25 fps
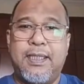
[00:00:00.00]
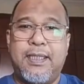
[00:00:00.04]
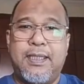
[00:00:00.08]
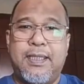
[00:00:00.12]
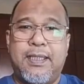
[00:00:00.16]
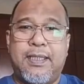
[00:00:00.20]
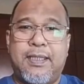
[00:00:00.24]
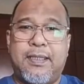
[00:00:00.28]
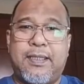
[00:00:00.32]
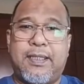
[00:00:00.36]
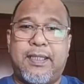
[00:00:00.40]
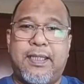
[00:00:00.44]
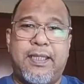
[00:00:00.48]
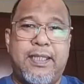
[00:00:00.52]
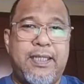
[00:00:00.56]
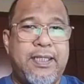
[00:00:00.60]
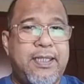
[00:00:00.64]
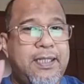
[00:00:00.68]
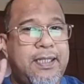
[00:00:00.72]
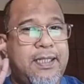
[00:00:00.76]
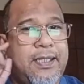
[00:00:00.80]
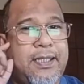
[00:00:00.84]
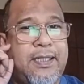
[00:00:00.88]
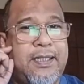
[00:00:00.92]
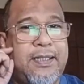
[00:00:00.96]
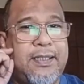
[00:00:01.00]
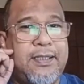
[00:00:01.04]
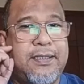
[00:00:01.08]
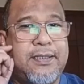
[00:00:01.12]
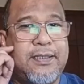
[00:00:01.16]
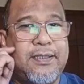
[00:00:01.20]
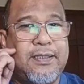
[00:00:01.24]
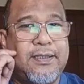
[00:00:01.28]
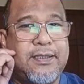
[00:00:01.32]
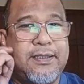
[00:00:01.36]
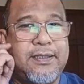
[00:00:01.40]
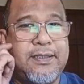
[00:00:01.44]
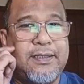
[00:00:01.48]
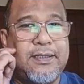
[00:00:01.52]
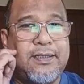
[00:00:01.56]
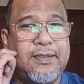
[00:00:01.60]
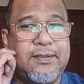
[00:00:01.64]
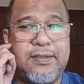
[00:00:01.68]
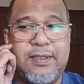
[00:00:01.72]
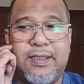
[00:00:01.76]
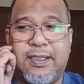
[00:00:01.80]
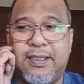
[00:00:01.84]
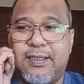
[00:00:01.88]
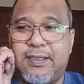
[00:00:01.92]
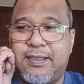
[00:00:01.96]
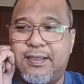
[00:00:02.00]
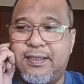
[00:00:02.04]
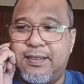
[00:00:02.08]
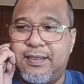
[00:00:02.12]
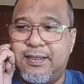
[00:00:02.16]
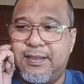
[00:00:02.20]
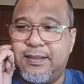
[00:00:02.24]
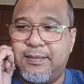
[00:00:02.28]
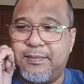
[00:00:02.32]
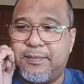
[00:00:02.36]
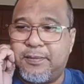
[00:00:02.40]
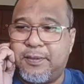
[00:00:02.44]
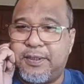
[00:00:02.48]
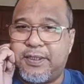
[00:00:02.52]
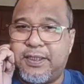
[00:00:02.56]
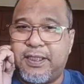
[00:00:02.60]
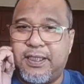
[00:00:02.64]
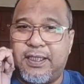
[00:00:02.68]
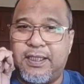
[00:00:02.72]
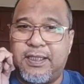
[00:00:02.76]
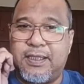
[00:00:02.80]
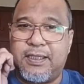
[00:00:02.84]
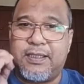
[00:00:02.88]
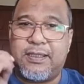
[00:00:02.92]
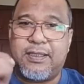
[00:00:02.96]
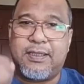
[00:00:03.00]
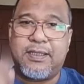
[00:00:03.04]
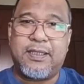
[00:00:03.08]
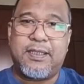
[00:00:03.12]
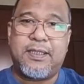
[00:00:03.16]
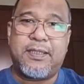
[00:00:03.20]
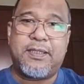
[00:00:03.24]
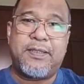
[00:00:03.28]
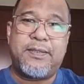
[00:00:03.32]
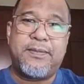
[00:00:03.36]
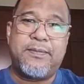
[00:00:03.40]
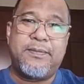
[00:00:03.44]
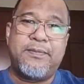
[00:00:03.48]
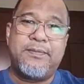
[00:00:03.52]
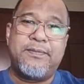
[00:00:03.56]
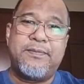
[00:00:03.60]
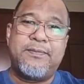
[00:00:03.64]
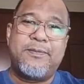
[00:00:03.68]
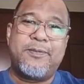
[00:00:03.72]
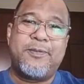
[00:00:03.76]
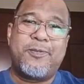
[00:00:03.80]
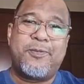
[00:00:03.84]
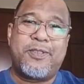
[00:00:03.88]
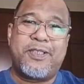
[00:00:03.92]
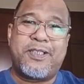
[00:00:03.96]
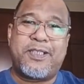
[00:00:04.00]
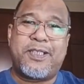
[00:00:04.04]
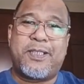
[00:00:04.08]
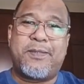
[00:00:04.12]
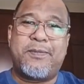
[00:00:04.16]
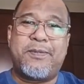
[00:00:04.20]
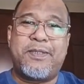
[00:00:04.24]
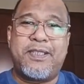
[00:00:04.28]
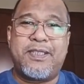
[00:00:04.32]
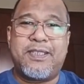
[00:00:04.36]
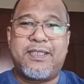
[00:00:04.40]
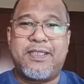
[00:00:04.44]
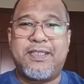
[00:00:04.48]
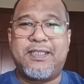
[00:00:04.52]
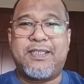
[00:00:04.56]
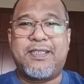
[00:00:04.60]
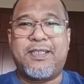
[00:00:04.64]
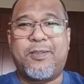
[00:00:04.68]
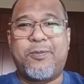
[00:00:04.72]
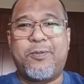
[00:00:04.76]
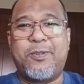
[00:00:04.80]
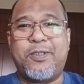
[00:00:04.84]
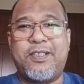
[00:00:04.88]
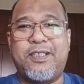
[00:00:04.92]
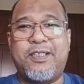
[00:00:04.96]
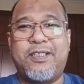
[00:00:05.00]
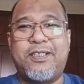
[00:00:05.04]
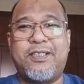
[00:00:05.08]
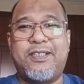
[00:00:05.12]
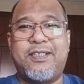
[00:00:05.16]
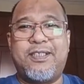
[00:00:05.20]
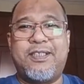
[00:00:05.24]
Okay, students, boys and girls, welcome. This is our